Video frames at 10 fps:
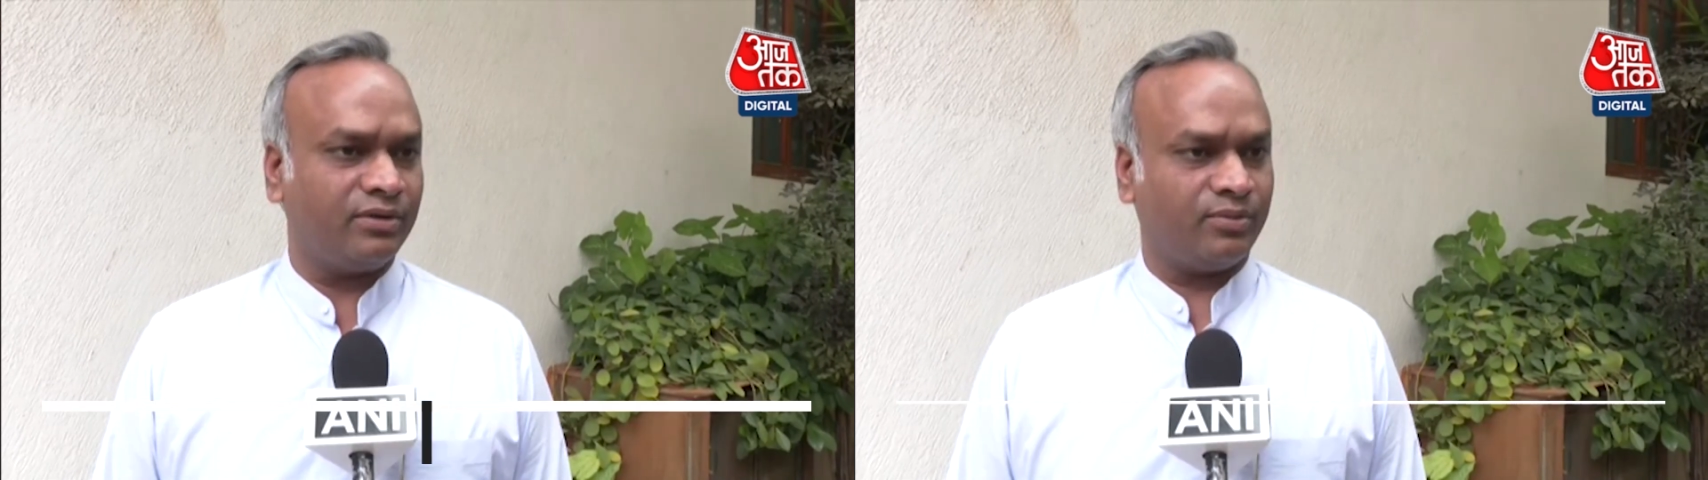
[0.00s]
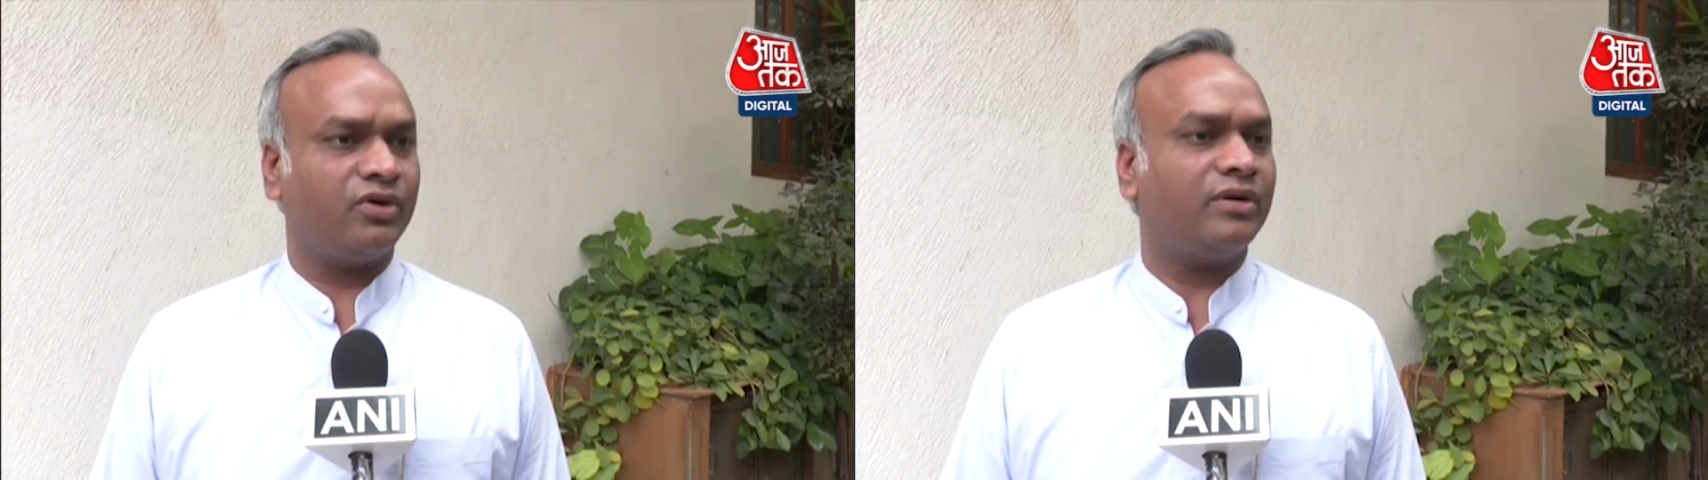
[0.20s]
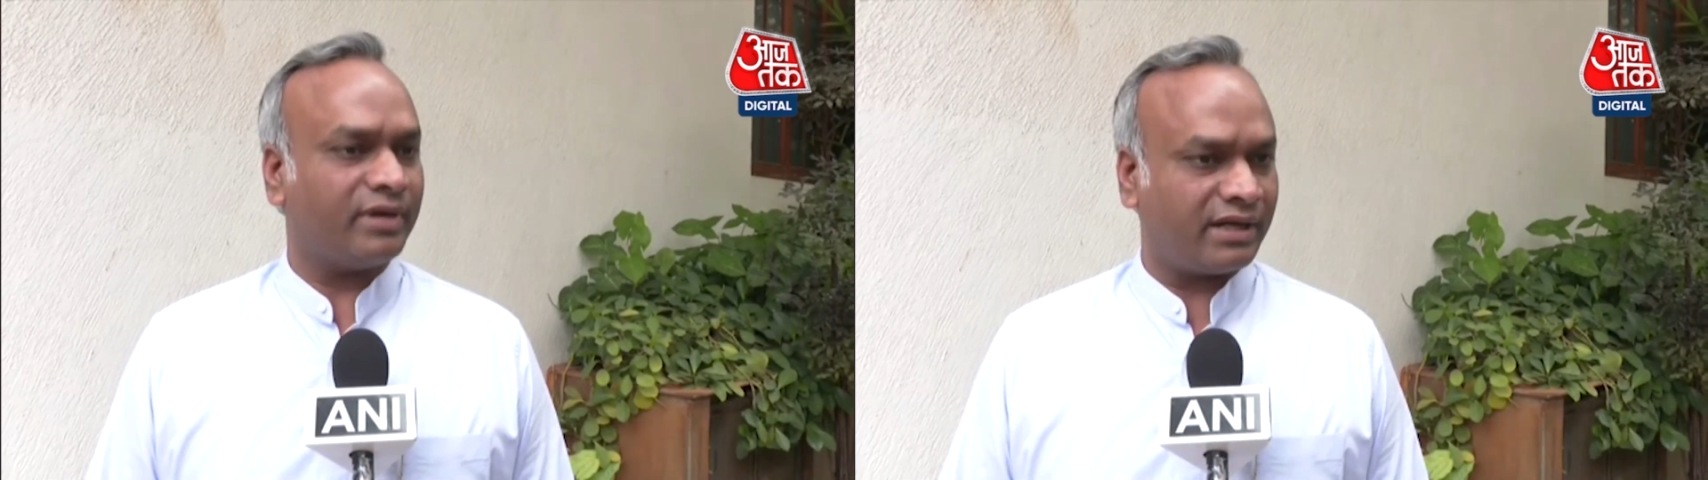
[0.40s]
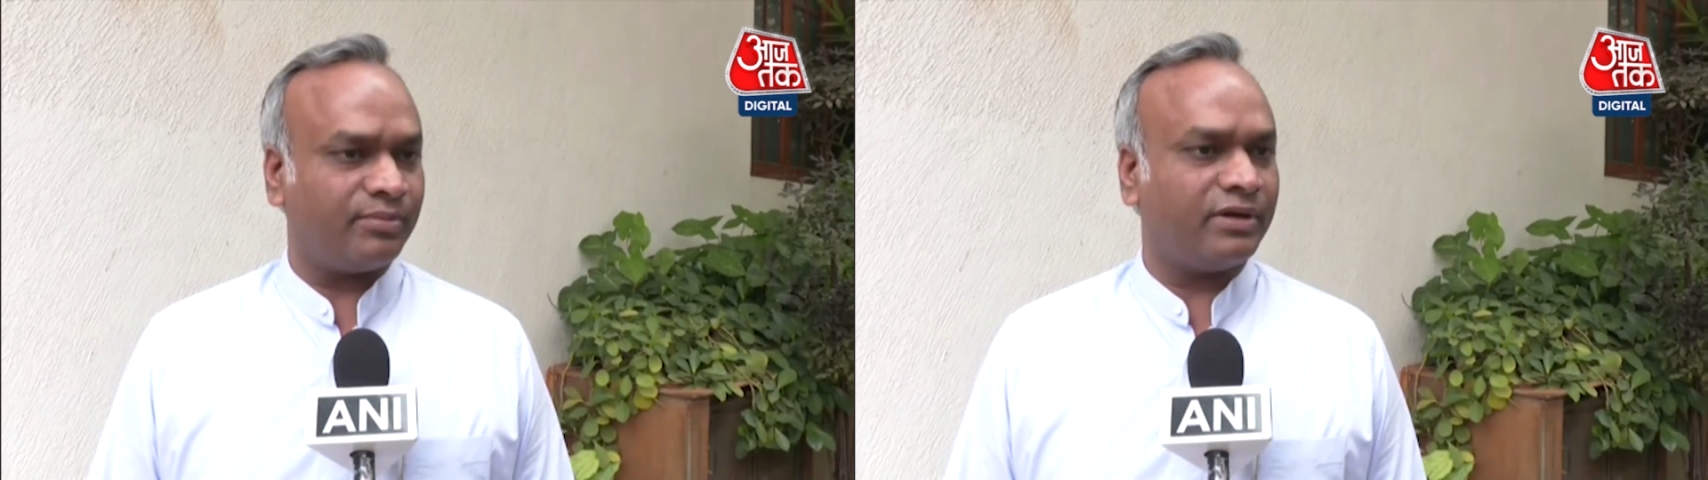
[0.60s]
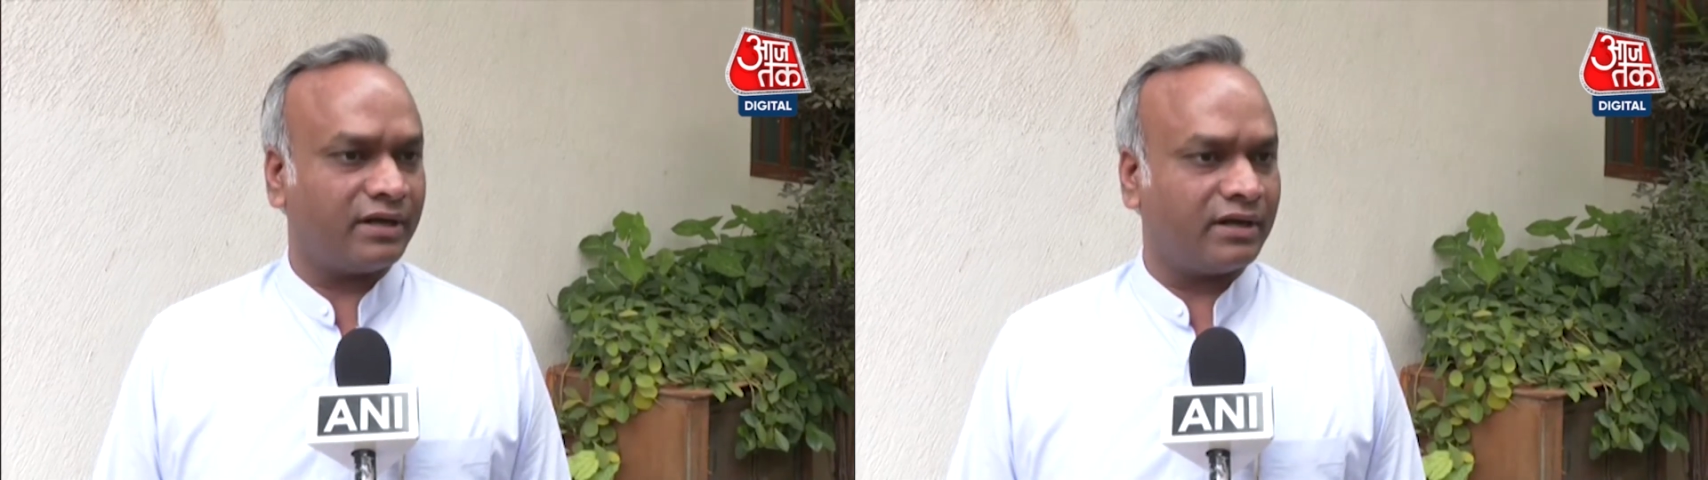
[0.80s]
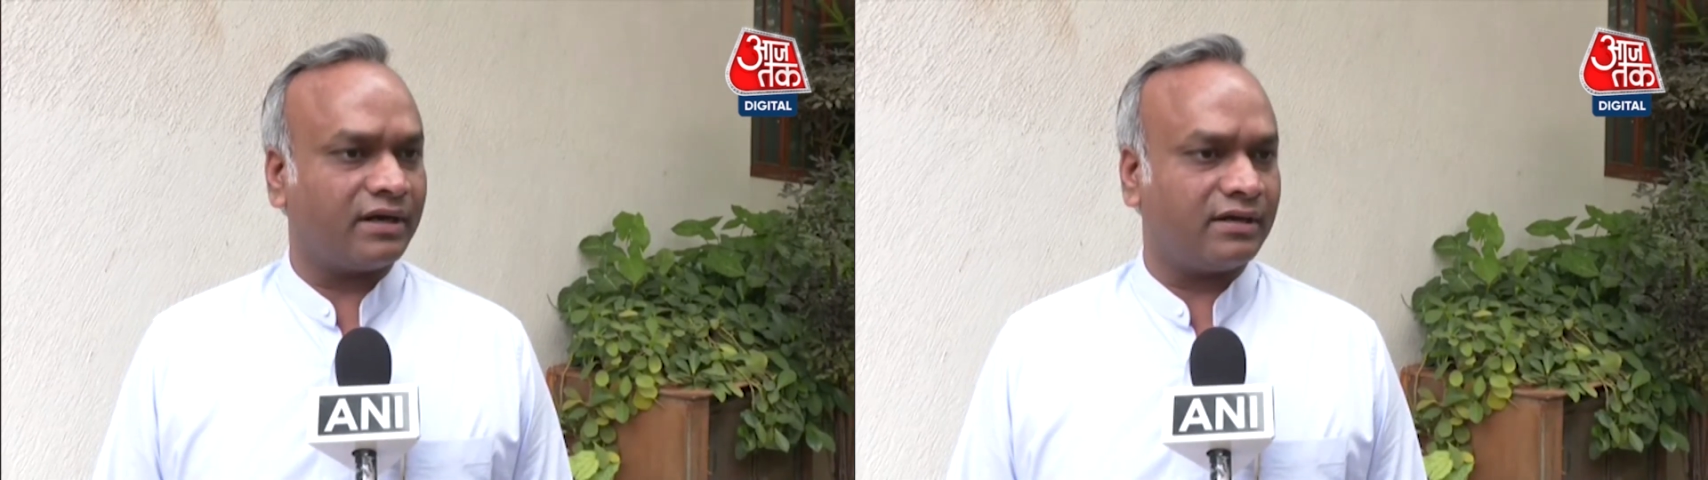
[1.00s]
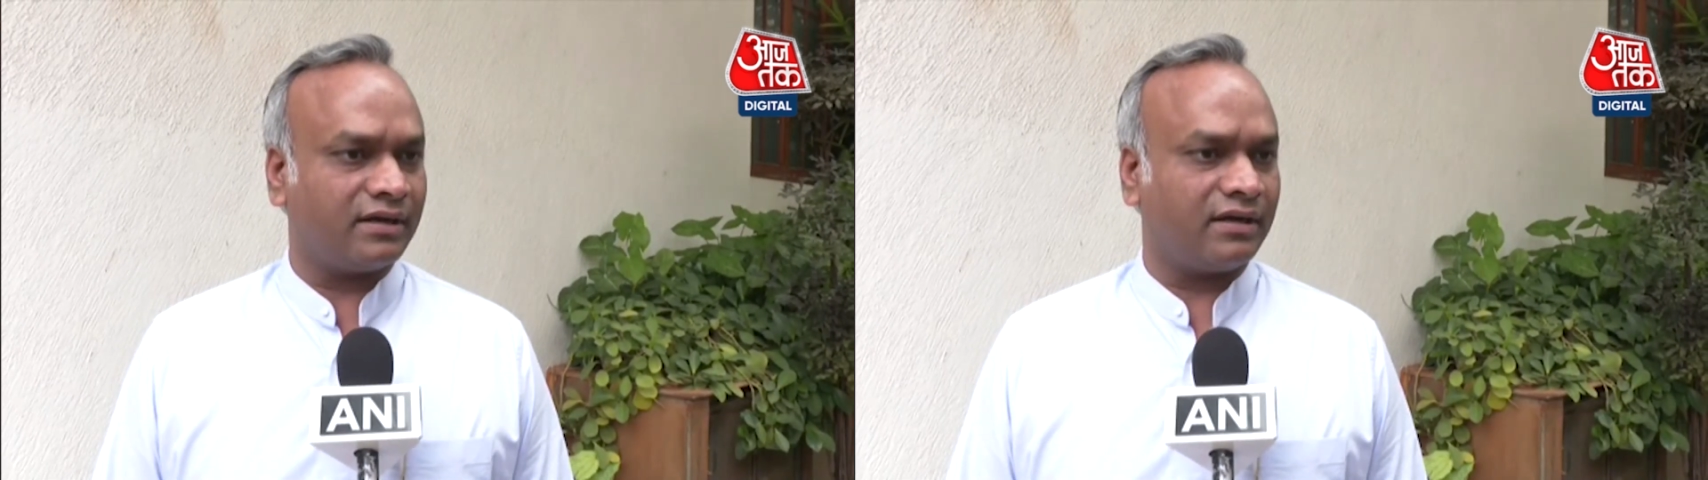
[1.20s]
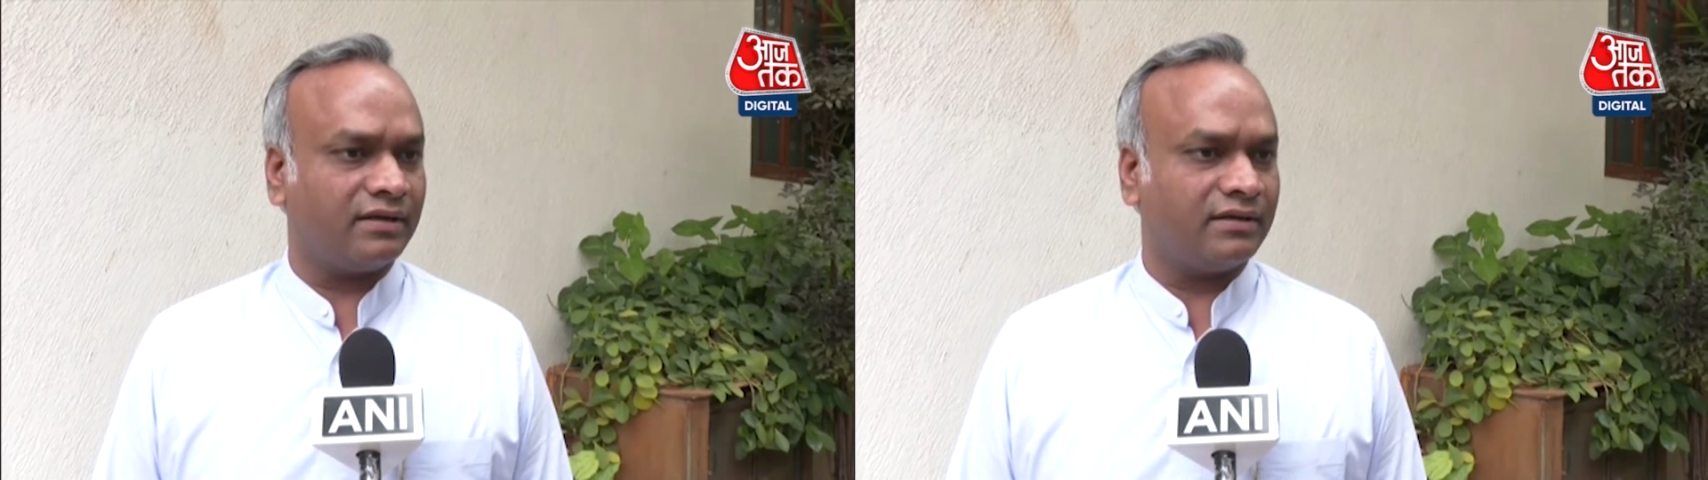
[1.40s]
Tomorrow it might happen in
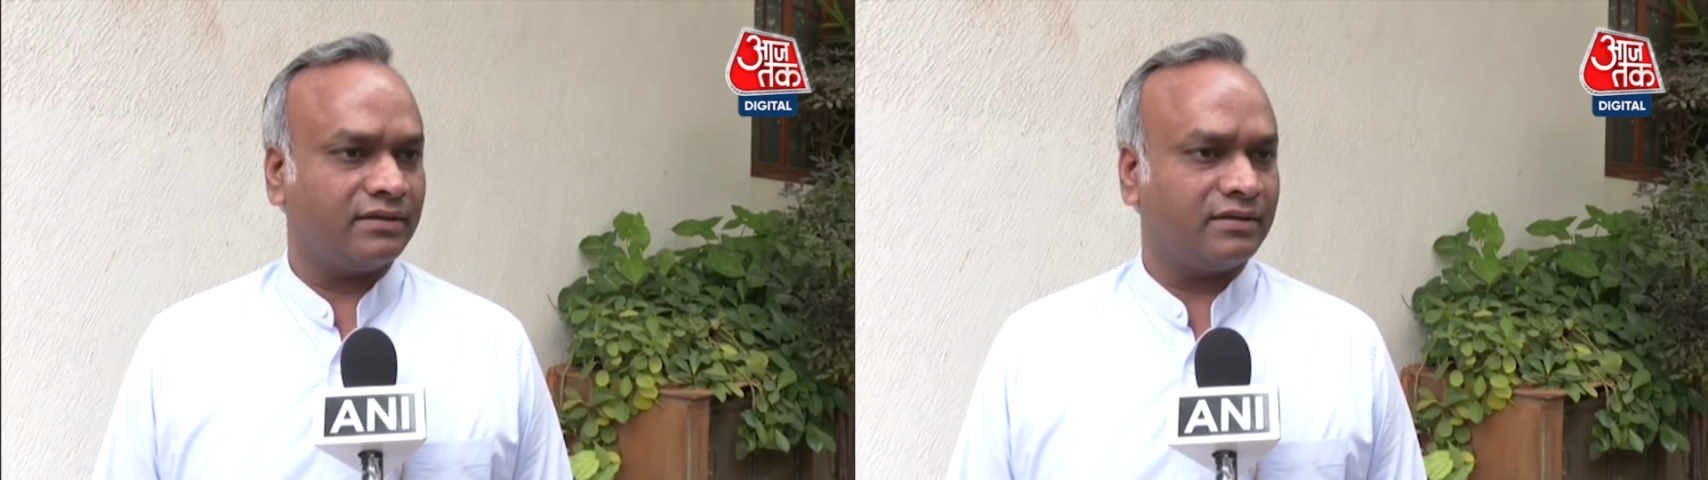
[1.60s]
Karnataka.